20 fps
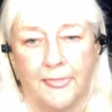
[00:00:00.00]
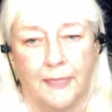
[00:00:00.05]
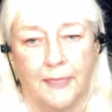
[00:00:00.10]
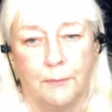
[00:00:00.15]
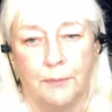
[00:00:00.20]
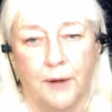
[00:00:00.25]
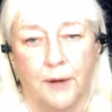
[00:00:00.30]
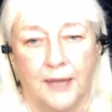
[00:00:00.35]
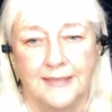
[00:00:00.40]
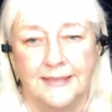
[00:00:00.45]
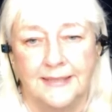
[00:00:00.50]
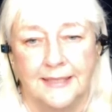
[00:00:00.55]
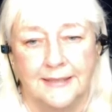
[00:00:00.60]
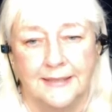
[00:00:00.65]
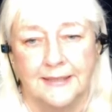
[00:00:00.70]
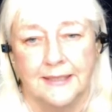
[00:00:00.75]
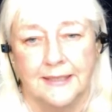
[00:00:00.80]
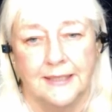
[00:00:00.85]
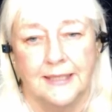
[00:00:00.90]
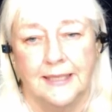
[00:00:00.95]
the
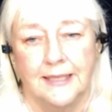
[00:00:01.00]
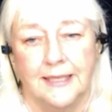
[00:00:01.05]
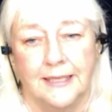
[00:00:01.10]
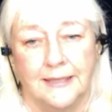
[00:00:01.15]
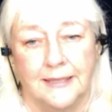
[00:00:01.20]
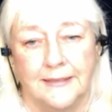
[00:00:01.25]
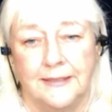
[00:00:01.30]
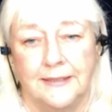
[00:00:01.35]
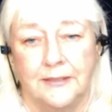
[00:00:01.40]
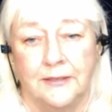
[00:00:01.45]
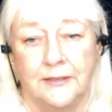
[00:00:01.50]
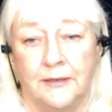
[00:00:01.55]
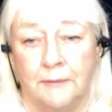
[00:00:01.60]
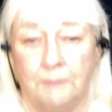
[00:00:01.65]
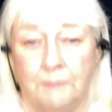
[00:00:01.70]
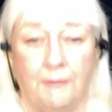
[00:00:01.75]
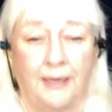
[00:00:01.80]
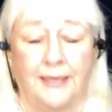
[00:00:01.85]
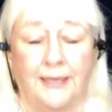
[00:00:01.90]
process a little easier and